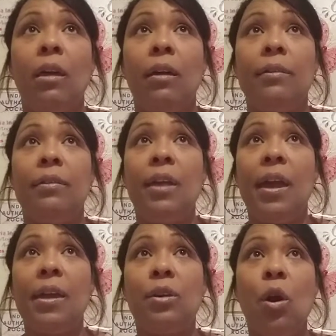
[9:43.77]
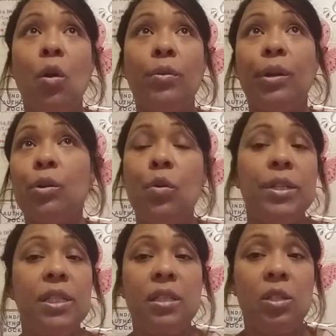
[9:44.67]
they're going to
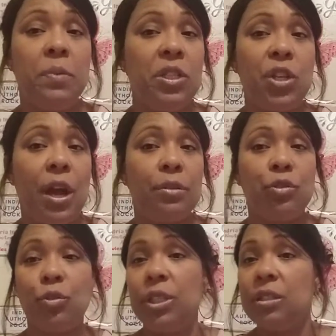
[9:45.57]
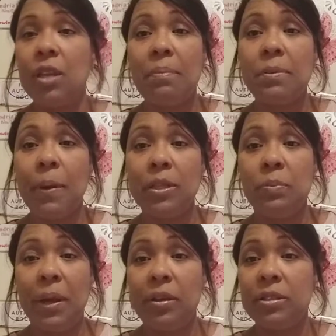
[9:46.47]
this beach house. So he stops by his
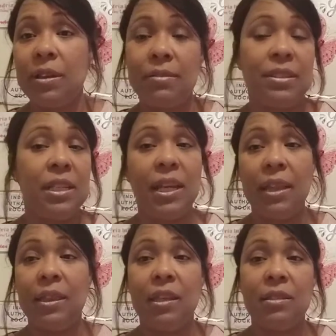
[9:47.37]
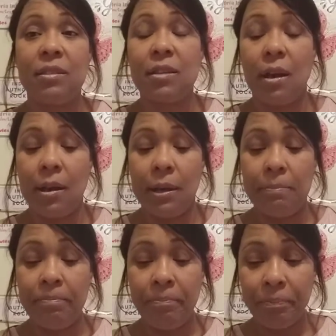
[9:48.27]
parents' house to get this to
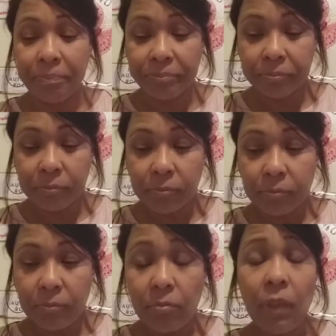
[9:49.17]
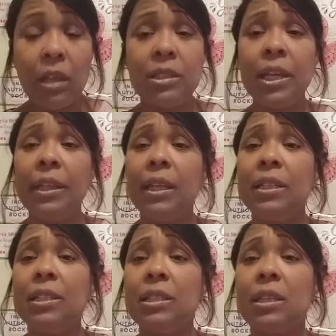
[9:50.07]
get the keys
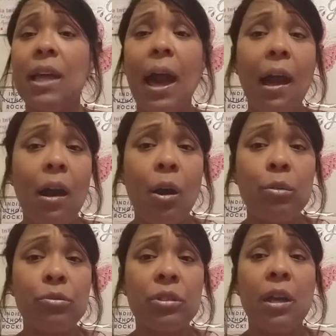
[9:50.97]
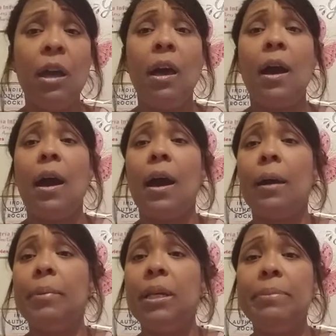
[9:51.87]
to the house. He
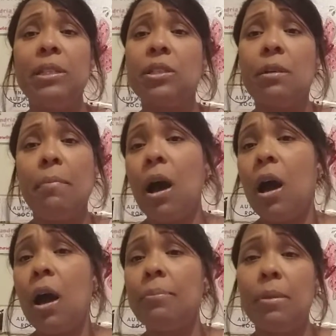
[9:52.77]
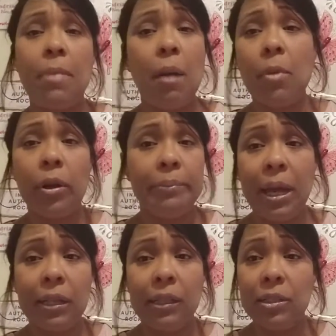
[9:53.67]
meets the mom. The mom automatically
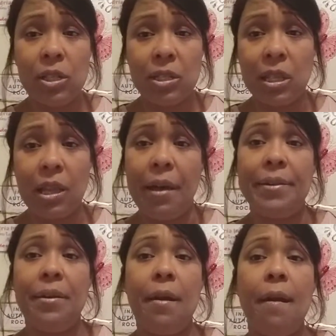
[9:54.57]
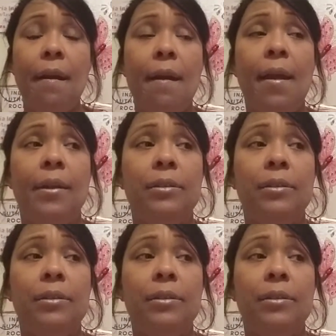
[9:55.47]
doesn't like her, and